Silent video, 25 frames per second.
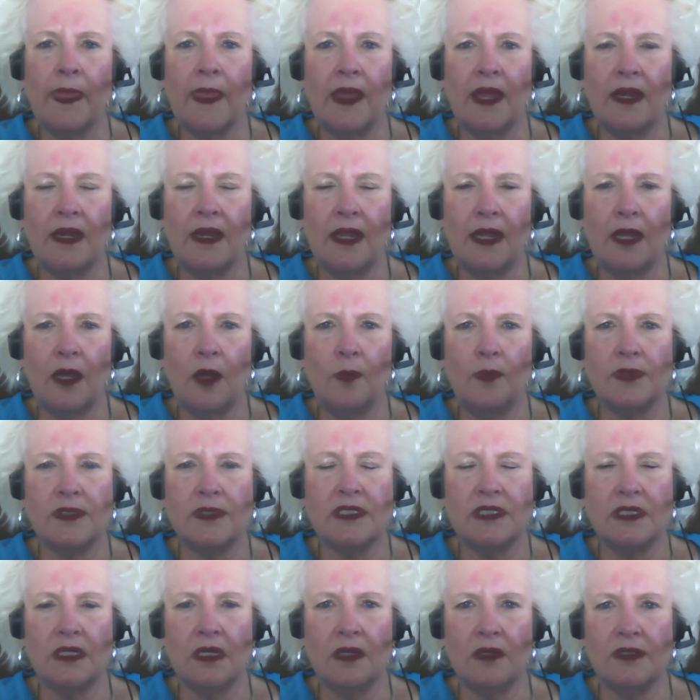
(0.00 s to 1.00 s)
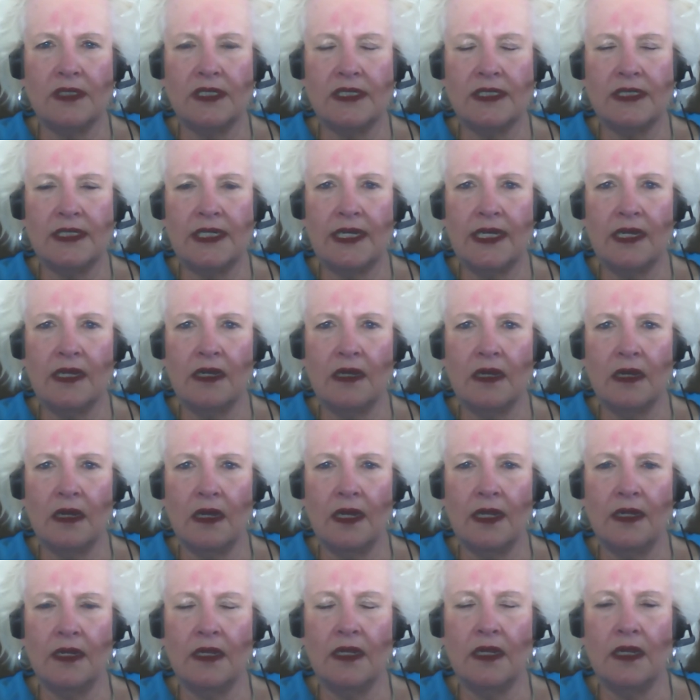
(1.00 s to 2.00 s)
and help us all today,
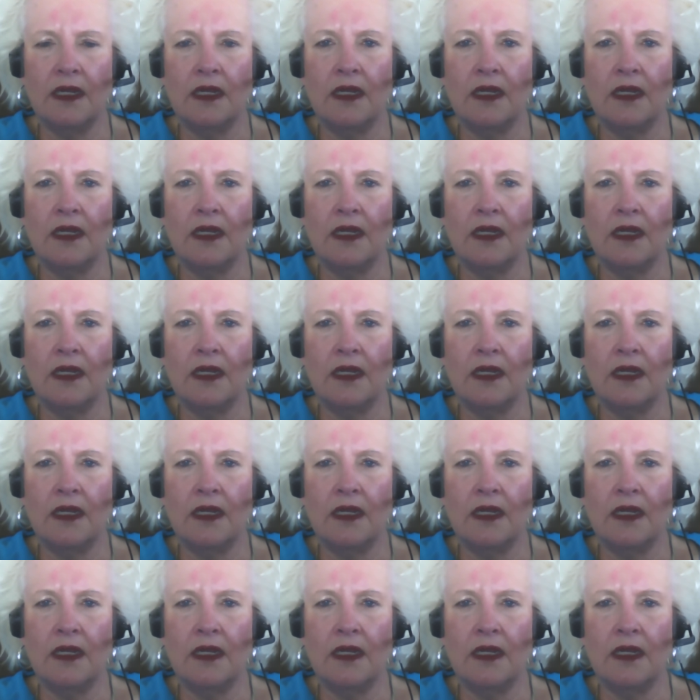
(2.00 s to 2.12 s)
God,